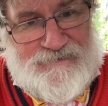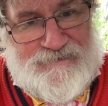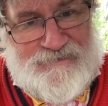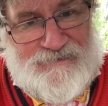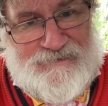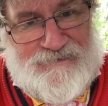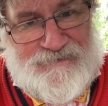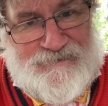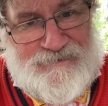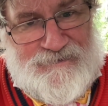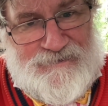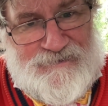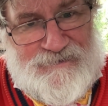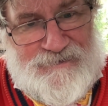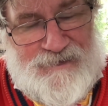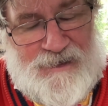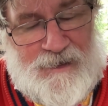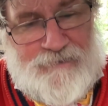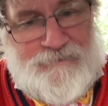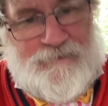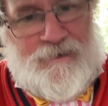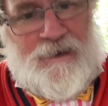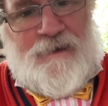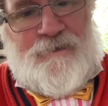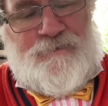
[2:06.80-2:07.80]

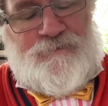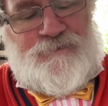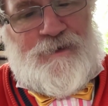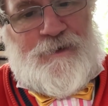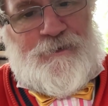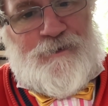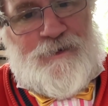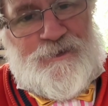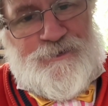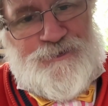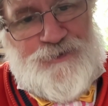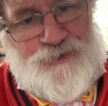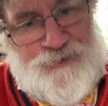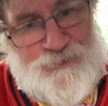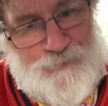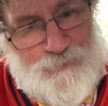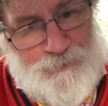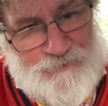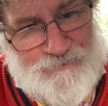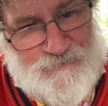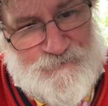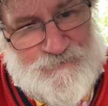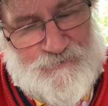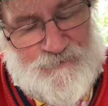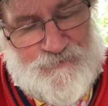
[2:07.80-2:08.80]
are
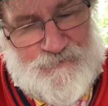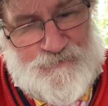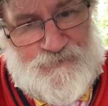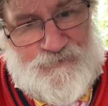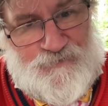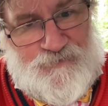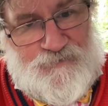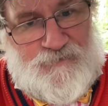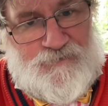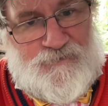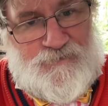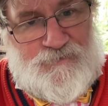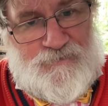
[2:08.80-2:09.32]
nuances